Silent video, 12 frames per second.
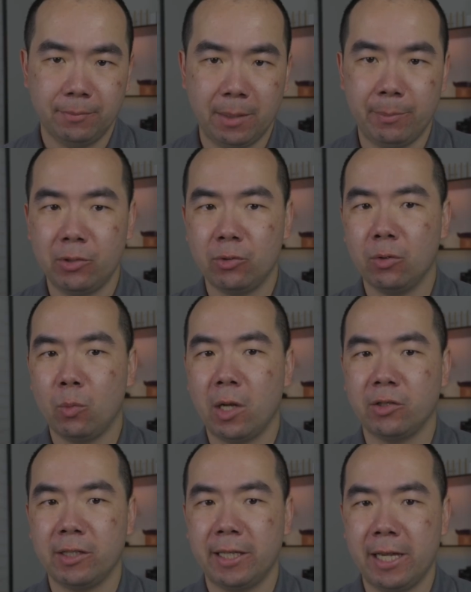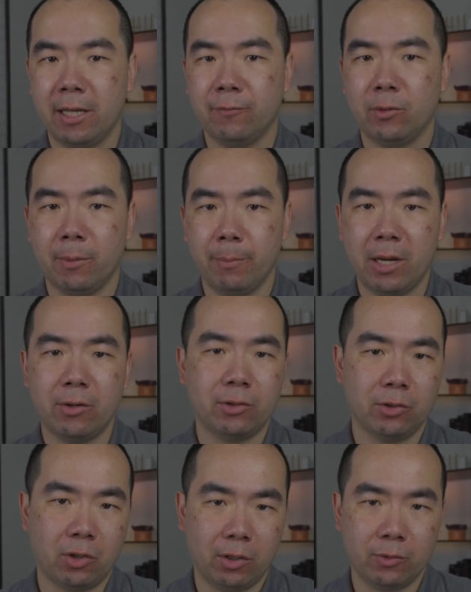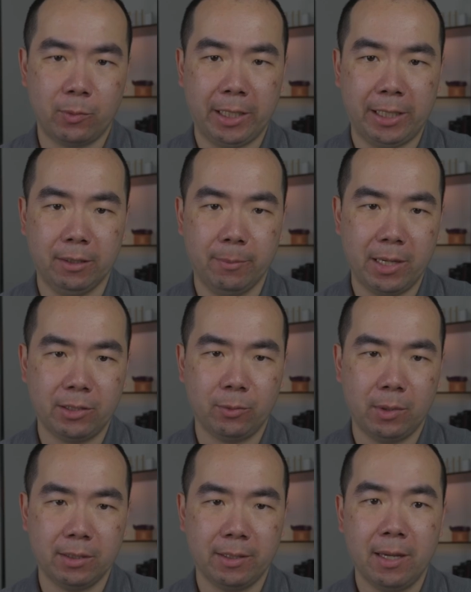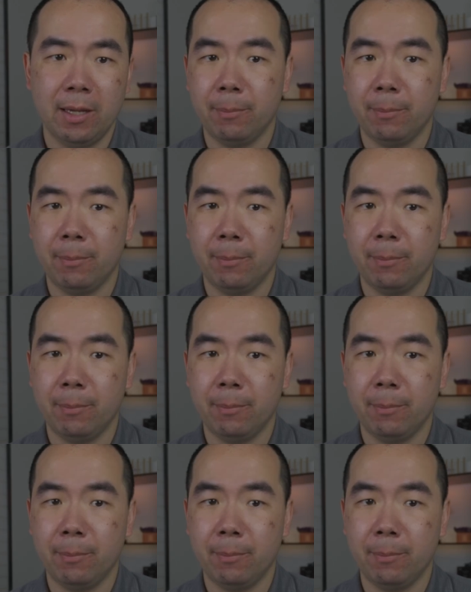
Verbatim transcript: And be sure to watch at the end for comparison charts ranking the best ones